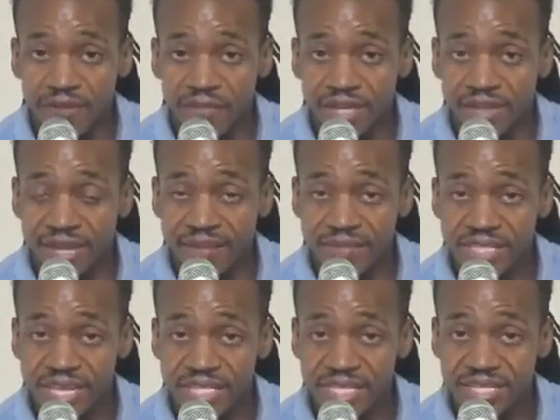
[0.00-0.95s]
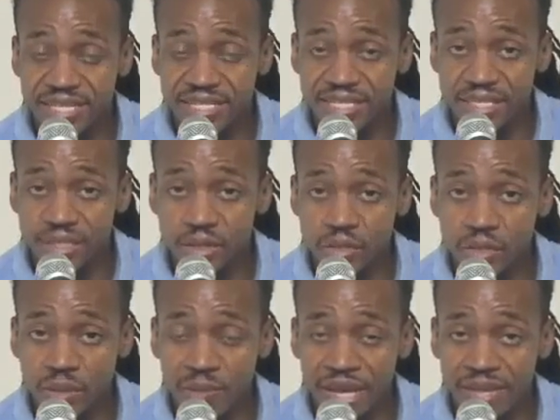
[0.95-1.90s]
I mean, like we said, she did just lose
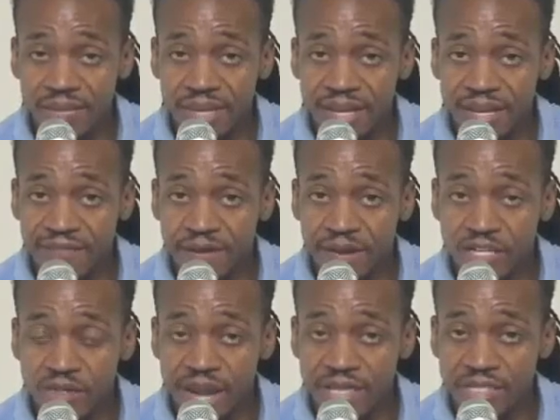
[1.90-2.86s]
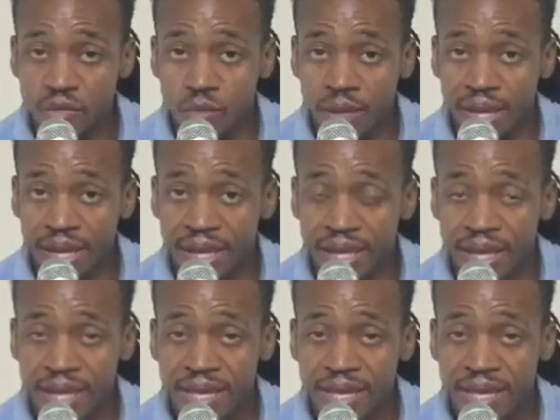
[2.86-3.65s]
a baby in a very tragic way